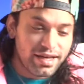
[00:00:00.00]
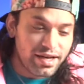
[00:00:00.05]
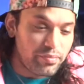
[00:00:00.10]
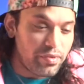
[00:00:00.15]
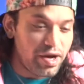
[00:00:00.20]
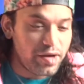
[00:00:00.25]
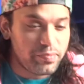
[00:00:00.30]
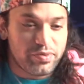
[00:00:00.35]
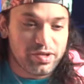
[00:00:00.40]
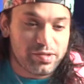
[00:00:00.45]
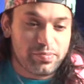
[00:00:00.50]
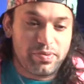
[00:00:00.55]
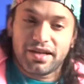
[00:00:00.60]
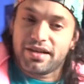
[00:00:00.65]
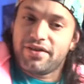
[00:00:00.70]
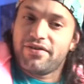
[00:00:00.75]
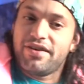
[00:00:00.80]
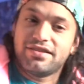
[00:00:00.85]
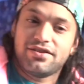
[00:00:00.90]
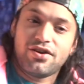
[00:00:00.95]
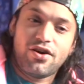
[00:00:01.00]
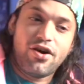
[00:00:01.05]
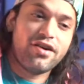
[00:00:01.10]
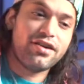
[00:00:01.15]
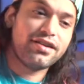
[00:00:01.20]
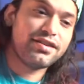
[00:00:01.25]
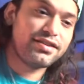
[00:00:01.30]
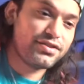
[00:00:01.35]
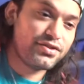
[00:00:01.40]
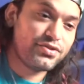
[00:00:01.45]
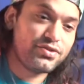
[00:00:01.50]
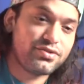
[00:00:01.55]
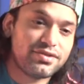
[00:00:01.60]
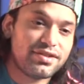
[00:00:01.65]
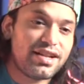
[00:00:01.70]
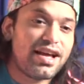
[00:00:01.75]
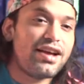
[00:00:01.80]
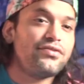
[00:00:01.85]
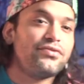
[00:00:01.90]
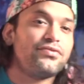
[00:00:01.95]
and my perspective as an artist, your
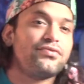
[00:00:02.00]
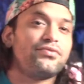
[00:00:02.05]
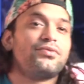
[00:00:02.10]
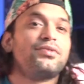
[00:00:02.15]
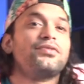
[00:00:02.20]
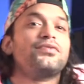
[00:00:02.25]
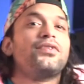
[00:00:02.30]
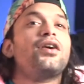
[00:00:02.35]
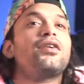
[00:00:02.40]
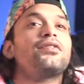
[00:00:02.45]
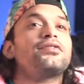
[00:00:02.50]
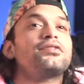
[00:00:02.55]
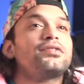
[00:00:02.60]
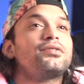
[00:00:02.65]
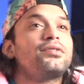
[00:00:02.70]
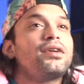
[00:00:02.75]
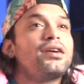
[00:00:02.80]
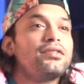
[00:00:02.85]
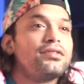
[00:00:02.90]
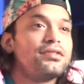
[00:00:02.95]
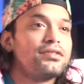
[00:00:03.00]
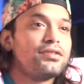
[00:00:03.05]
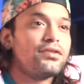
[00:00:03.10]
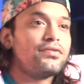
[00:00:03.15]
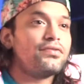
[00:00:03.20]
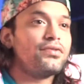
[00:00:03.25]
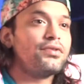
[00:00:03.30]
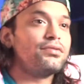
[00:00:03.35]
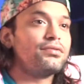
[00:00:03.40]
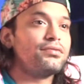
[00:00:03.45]
life revolves around a cell phone.